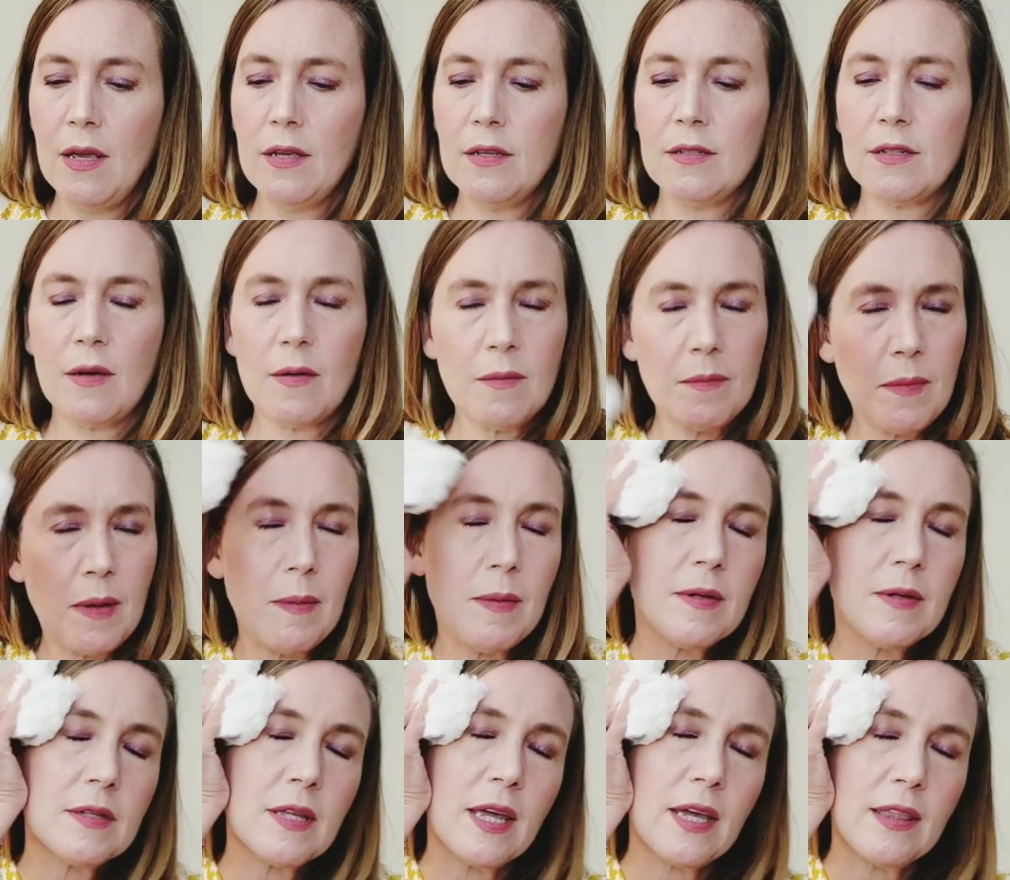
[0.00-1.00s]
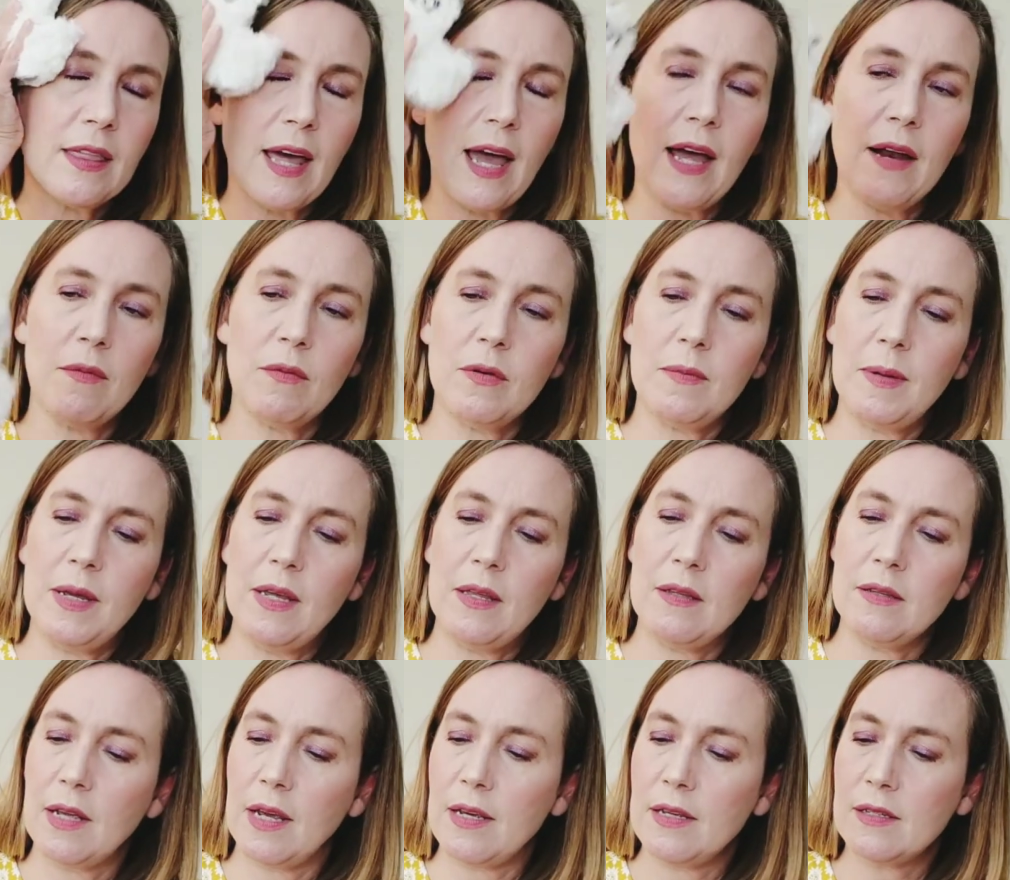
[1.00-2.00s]
So maybe like that would be
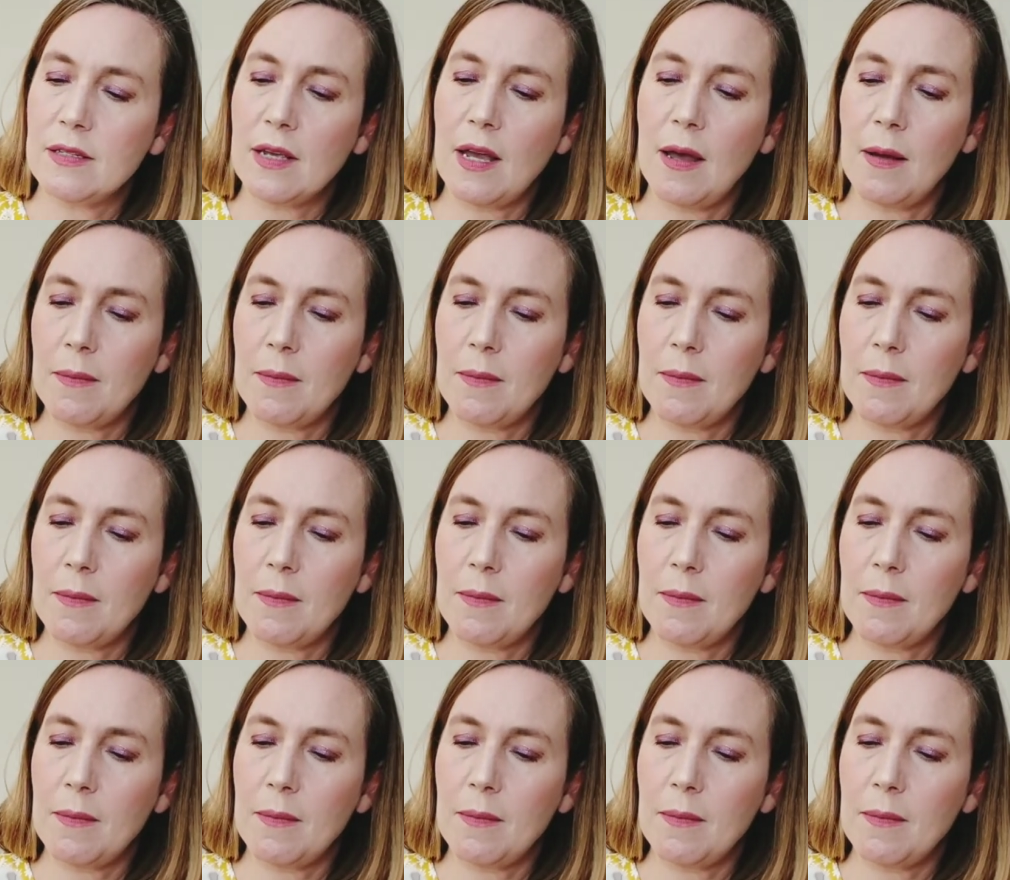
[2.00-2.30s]
nice.